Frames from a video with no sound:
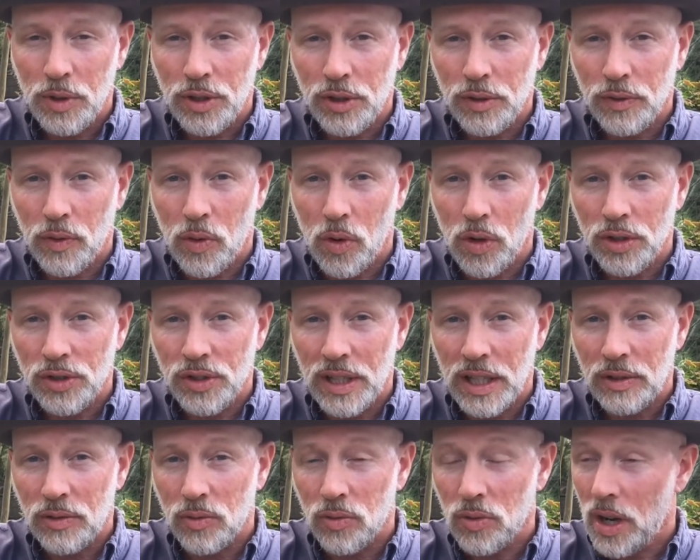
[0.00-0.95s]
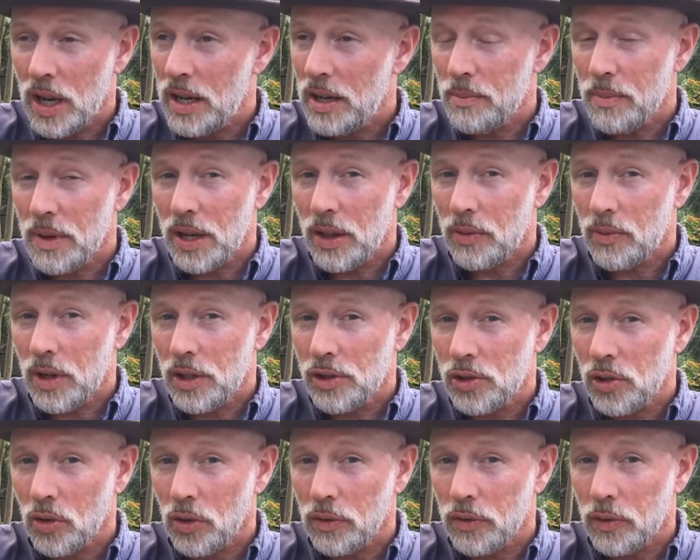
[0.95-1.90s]
which of course that's right at my
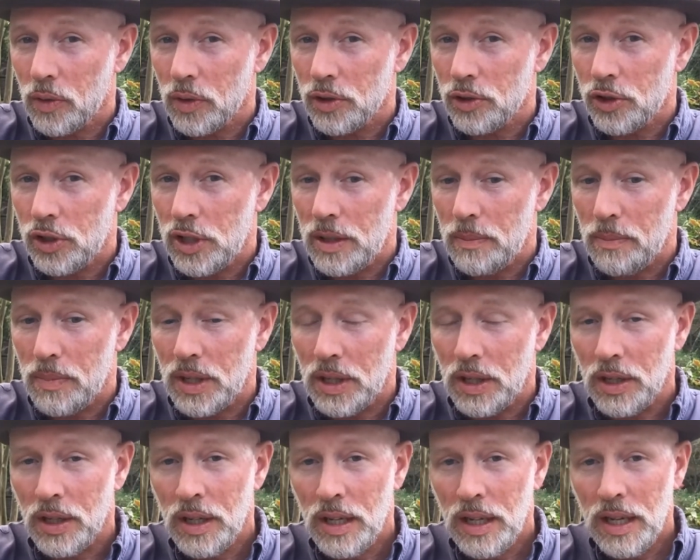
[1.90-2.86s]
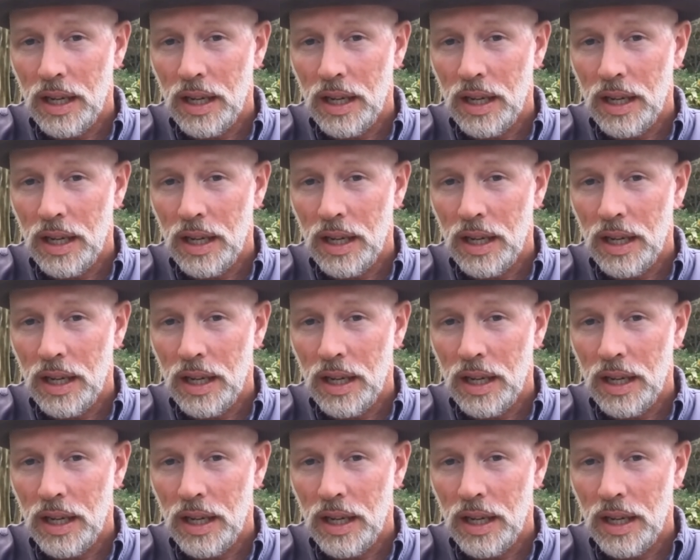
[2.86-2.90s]
threshold for a cheap beer.